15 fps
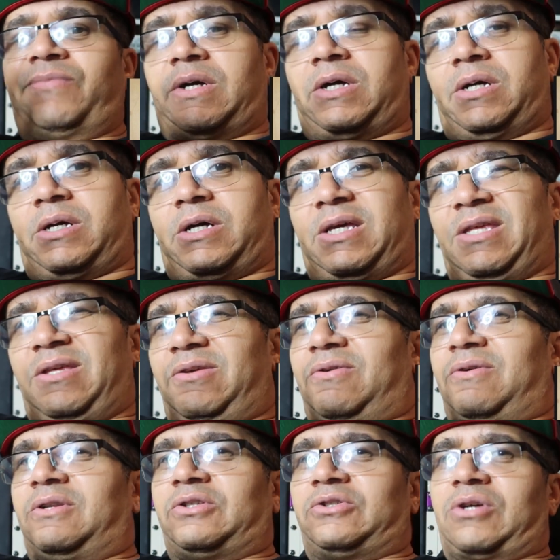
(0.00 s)
Uh, you're
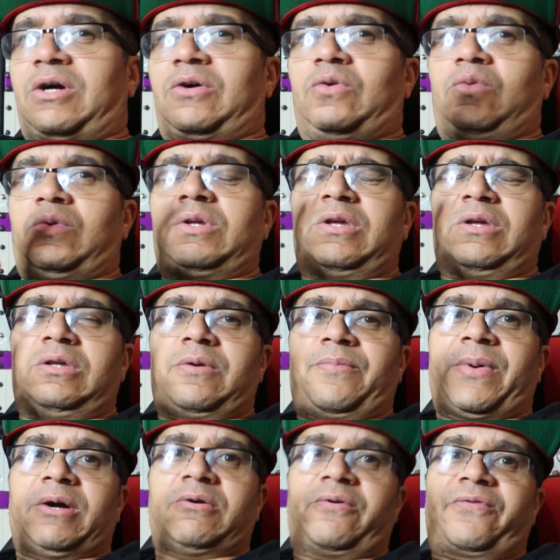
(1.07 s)
going to struggle. You're
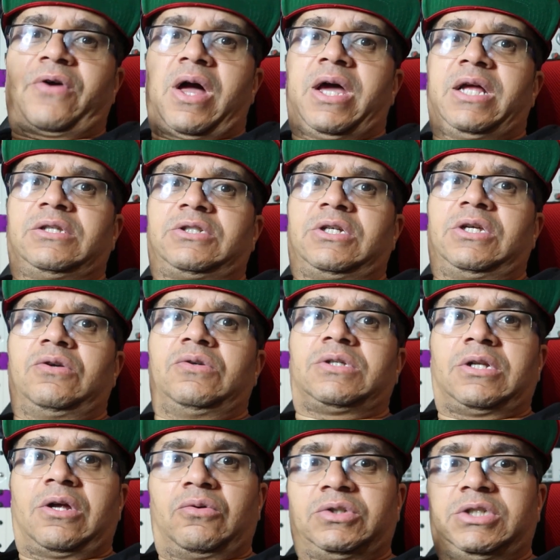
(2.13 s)
better off going to use
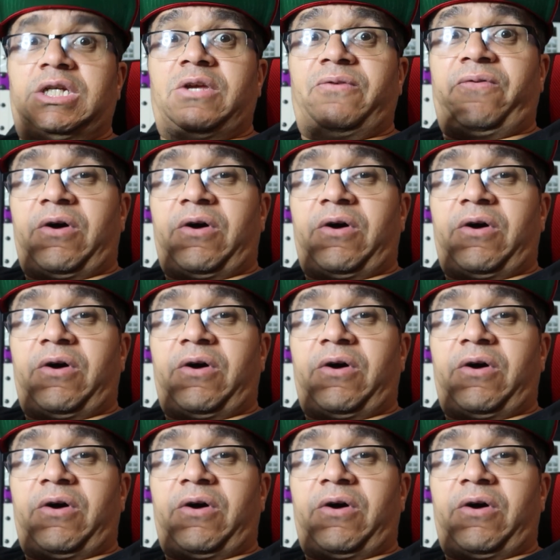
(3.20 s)
an old G